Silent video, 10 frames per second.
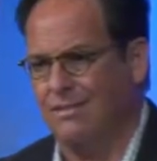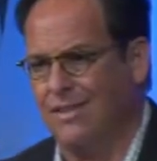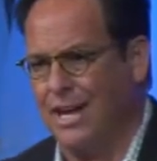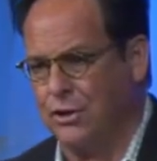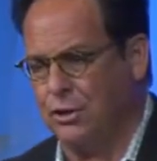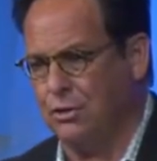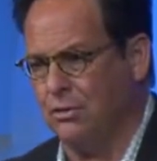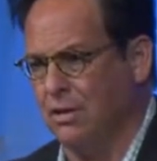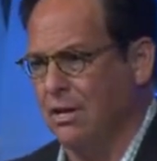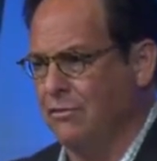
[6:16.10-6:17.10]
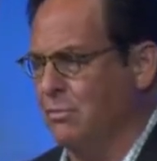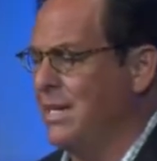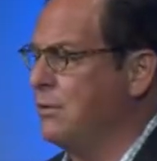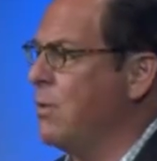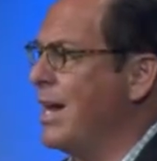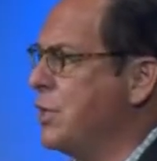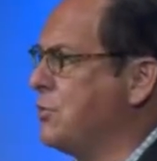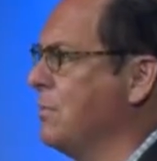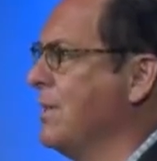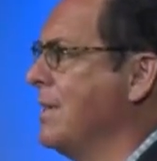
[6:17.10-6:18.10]
Thank you for being raised
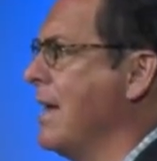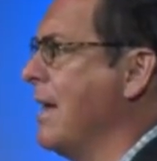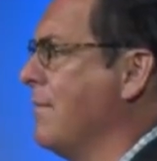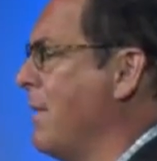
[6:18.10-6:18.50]
from the dead.